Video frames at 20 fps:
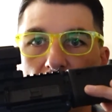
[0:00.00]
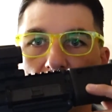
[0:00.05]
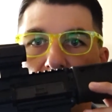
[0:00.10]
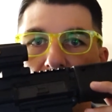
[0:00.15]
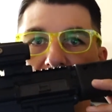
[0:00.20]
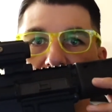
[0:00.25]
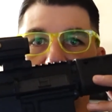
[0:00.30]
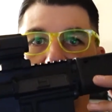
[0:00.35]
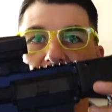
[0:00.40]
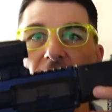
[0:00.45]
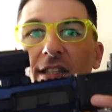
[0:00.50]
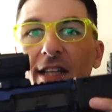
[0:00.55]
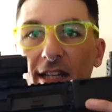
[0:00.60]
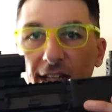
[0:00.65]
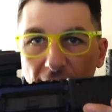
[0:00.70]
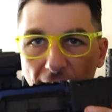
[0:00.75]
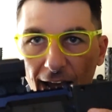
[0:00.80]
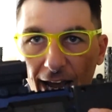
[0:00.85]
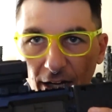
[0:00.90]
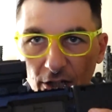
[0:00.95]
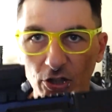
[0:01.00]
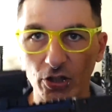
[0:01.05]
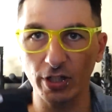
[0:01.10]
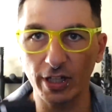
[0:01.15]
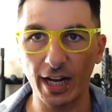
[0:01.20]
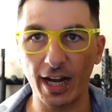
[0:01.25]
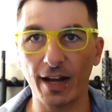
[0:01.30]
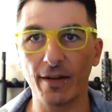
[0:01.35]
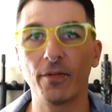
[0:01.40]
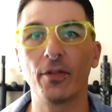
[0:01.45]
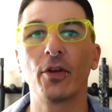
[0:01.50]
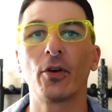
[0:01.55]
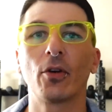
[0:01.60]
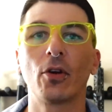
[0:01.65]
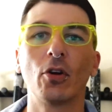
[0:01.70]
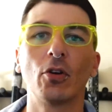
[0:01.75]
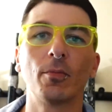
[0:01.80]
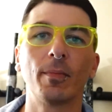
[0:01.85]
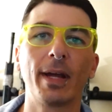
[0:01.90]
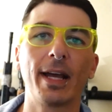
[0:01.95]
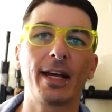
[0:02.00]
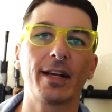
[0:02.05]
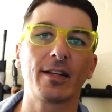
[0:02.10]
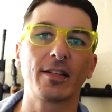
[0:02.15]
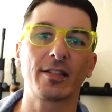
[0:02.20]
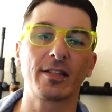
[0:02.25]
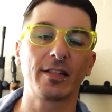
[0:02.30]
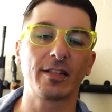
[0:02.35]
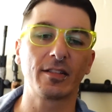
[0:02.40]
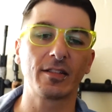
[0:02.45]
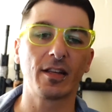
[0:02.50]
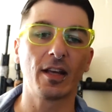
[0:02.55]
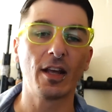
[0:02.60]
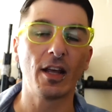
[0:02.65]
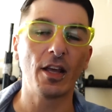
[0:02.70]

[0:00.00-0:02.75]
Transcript: these did actually have their own magazines.